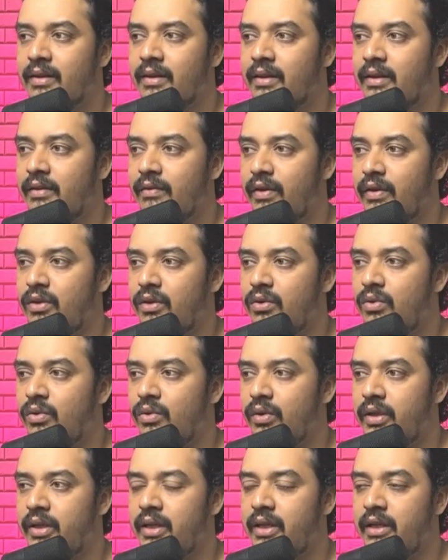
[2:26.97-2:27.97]
when you go
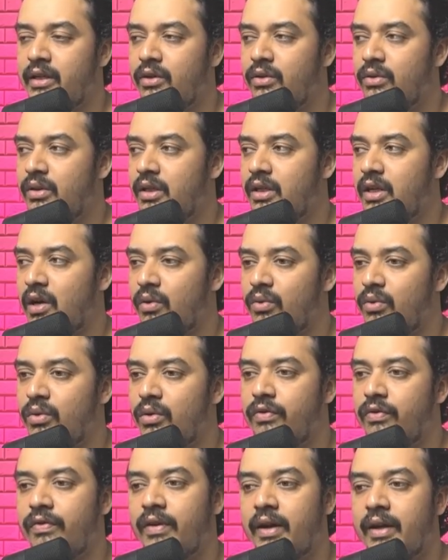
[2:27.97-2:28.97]
here into the download
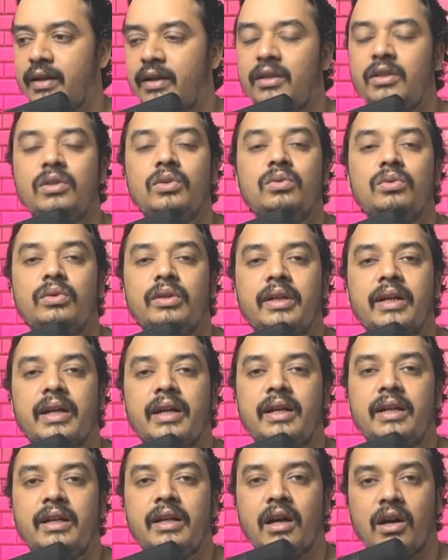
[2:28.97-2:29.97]
file, you
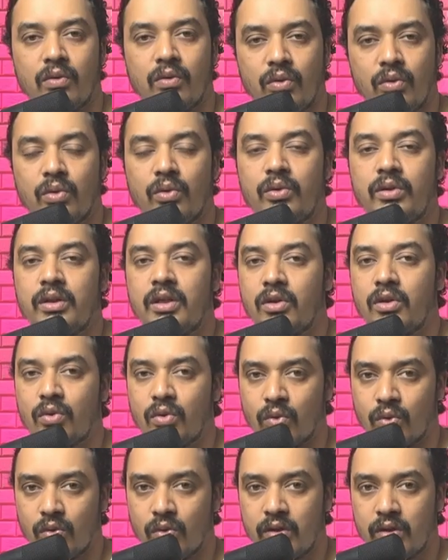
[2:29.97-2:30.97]
can download the
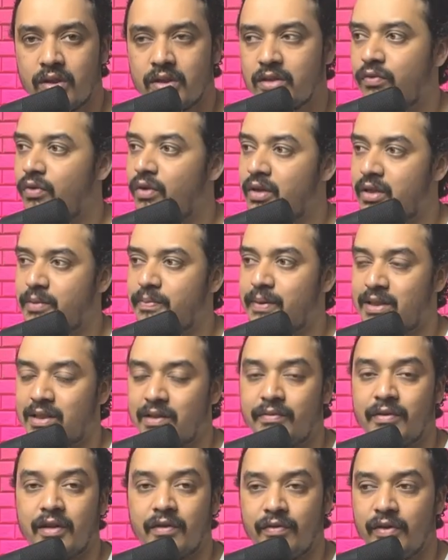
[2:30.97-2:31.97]
codes for
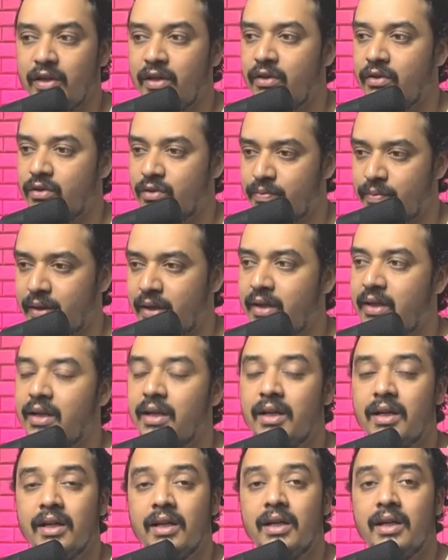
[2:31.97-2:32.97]
specific videos. But
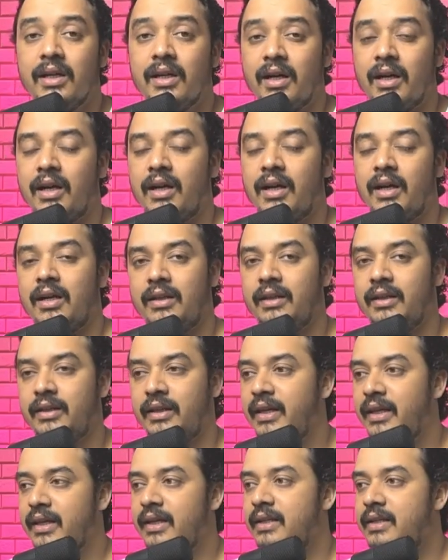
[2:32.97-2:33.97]
the
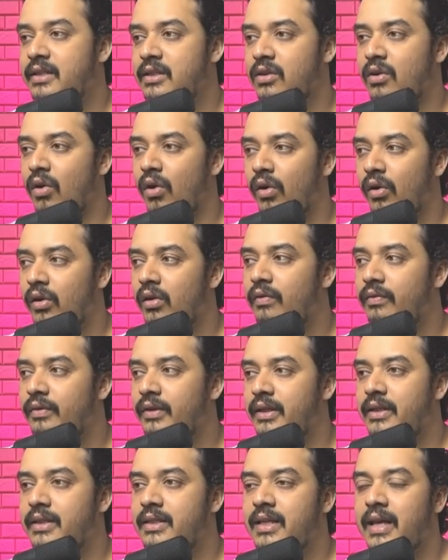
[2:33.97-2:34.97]
thing is, all of
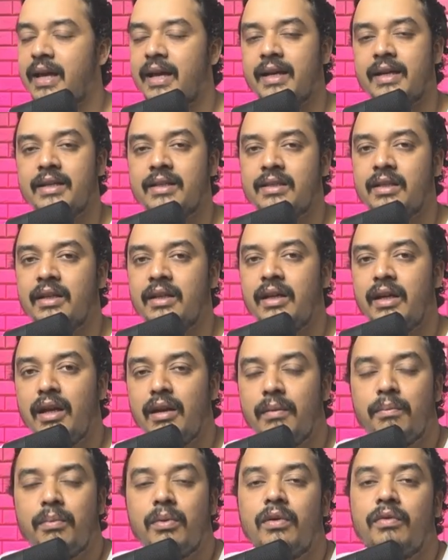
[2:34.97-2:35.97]
these has the
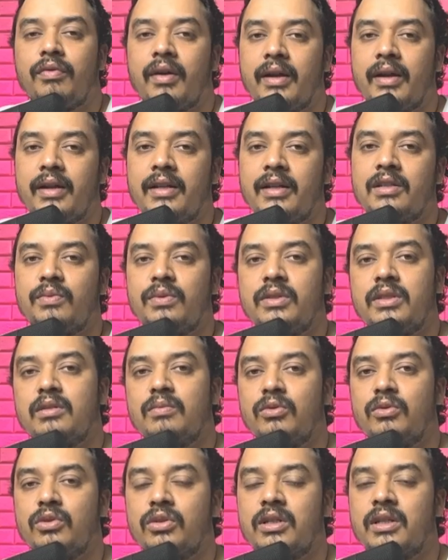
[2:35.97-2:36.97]
input files, which is
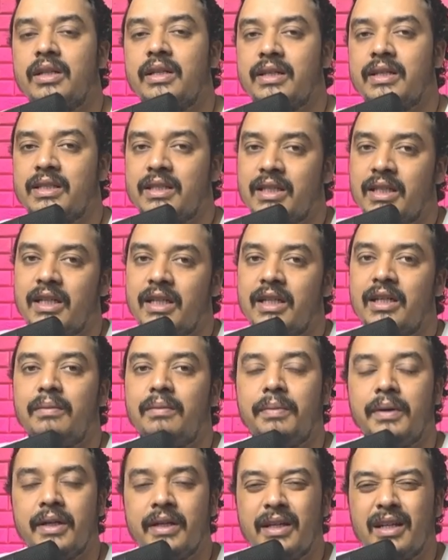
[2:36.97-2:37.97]
mostly receipt,
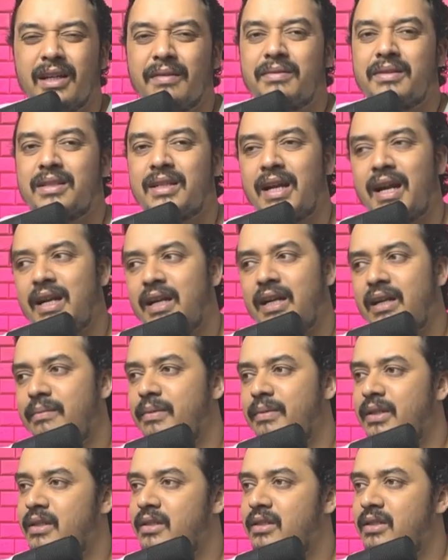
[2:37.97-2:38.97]
PDF, scanned
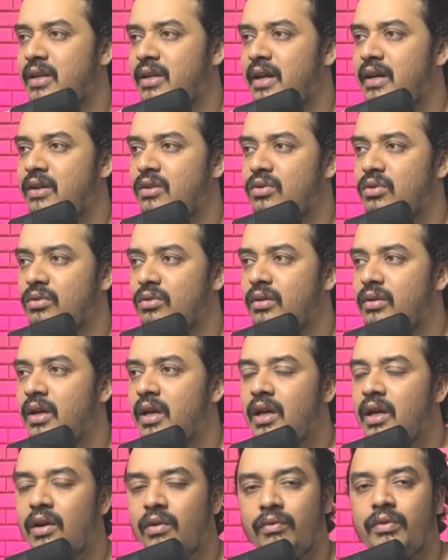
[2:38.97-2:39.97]
images, right? So
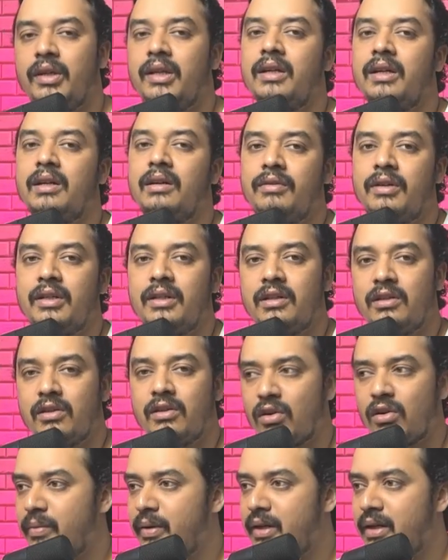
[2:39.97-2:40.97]
we covered the
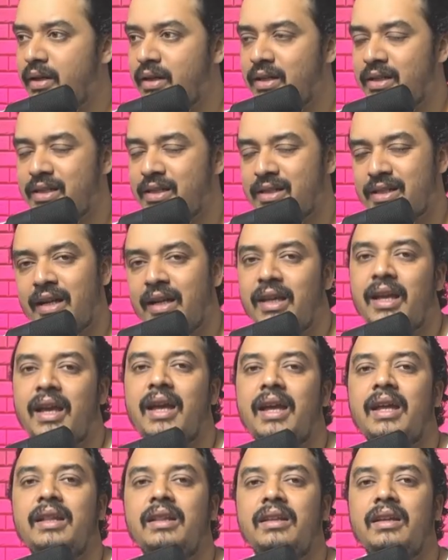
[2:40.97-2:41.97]
document understanding,
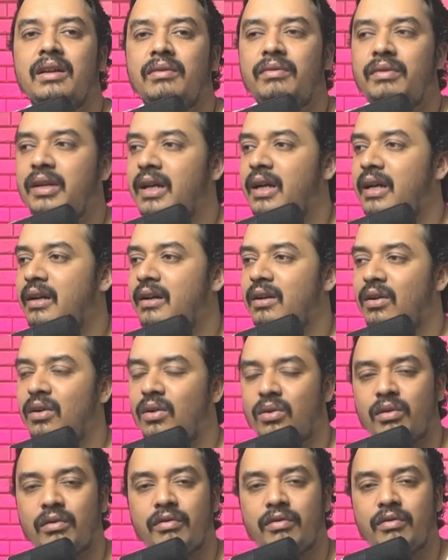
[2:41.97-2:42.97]
and there we had a
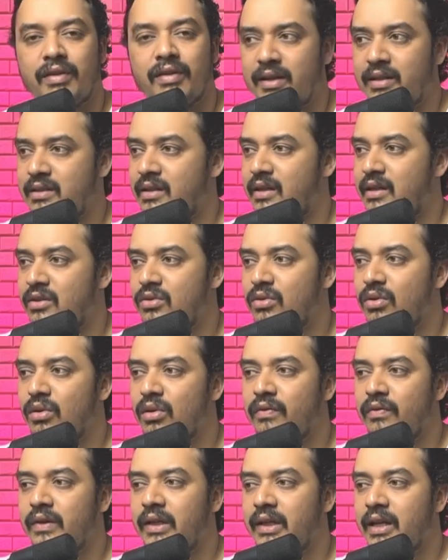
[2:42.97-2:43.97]
lot of files, right? So all
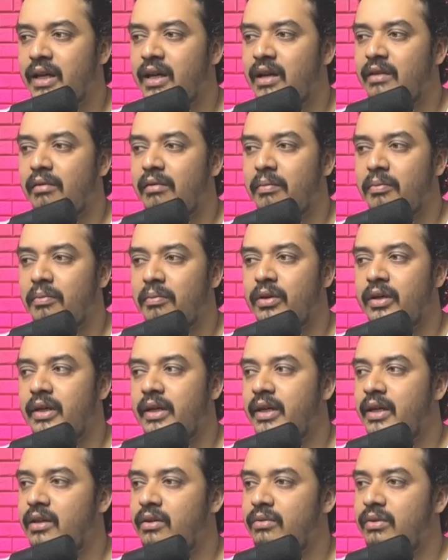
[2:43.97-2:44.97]
of that I have uploaded
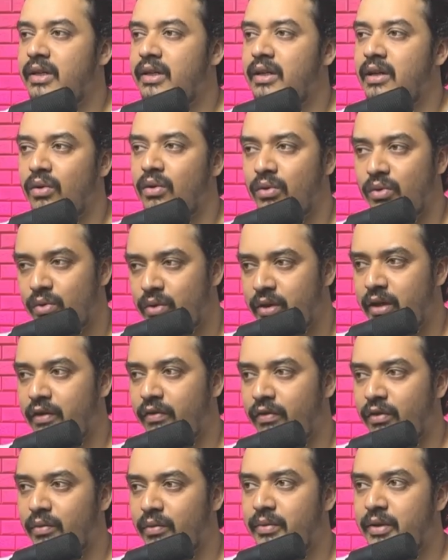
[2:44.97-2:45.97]
here. You can download it
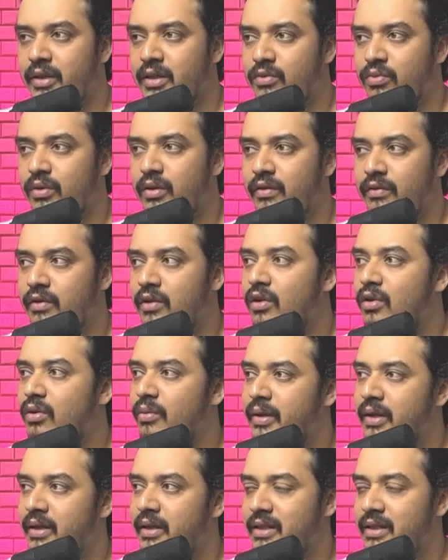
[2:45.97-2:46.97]
from this one,
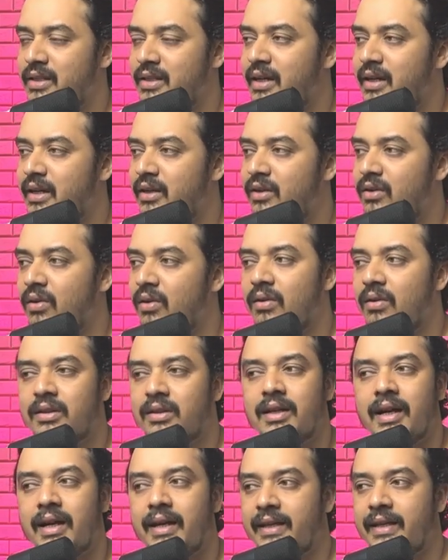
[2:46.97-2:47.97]
document understanding, or the
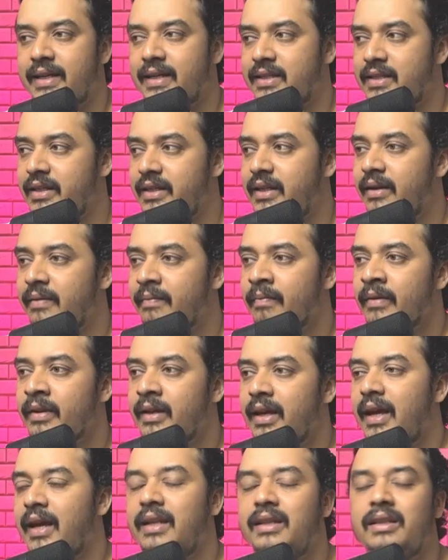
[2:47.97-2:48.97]
IKC,
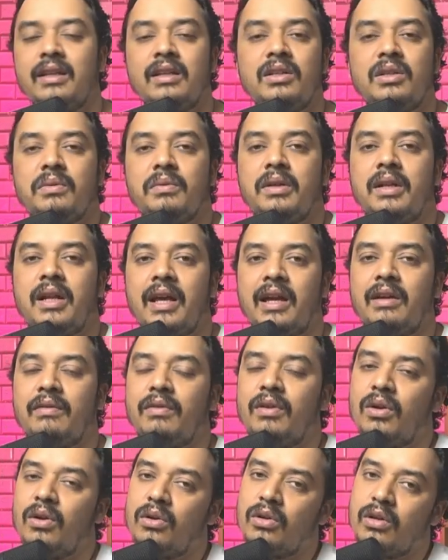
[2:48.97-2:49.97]
and then you will have a
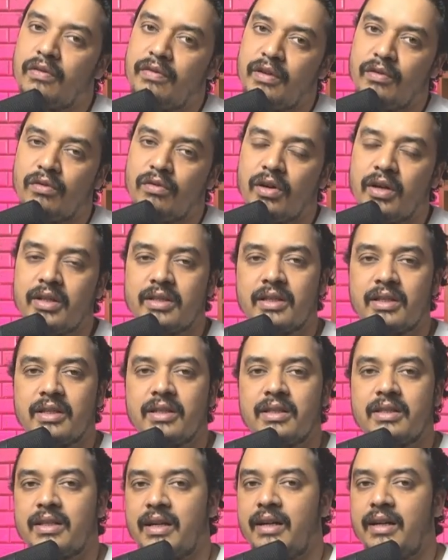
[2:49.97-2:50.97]
lot of
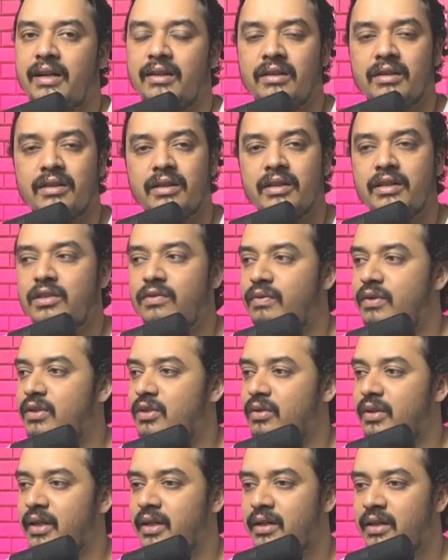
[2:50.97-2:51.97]
invoices and other things which you
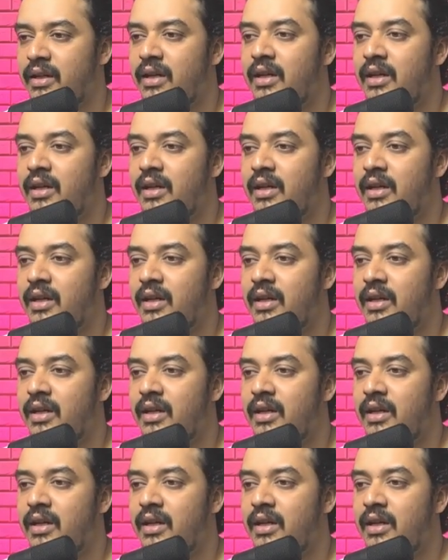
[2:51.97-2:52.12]
can